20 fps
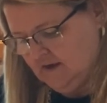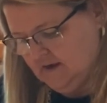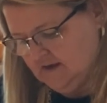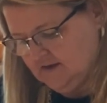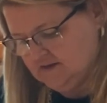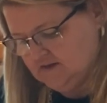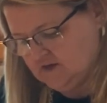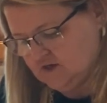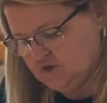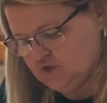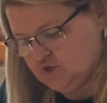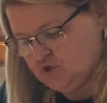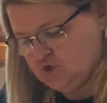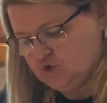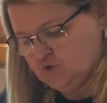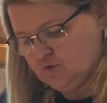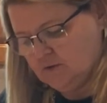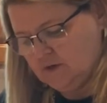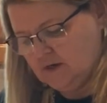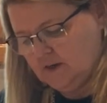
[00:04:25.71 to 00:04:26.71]
is
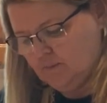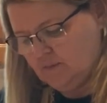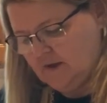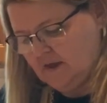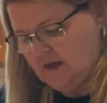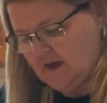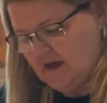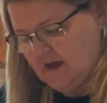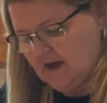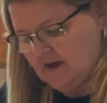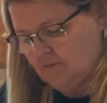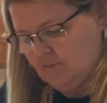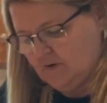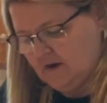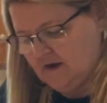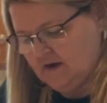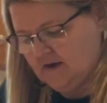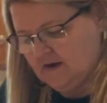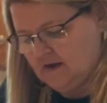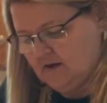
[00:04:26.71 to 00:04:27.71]
extremely hot
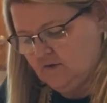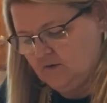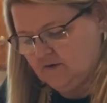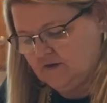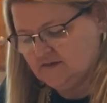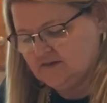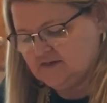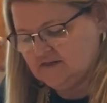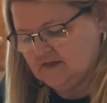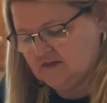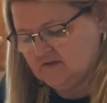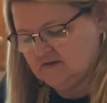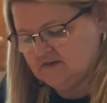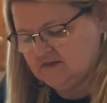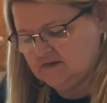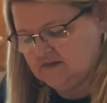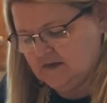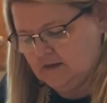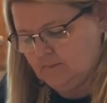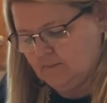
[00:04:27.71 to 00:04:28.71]
right now. You can see the
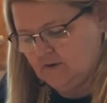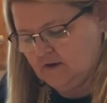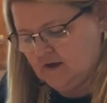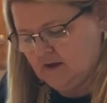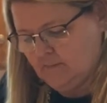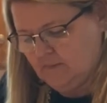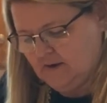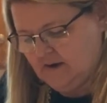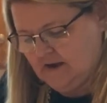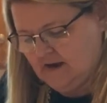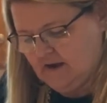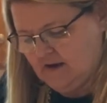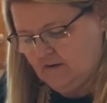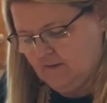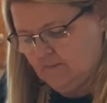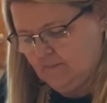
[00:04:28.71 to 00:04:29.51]
steam coming on.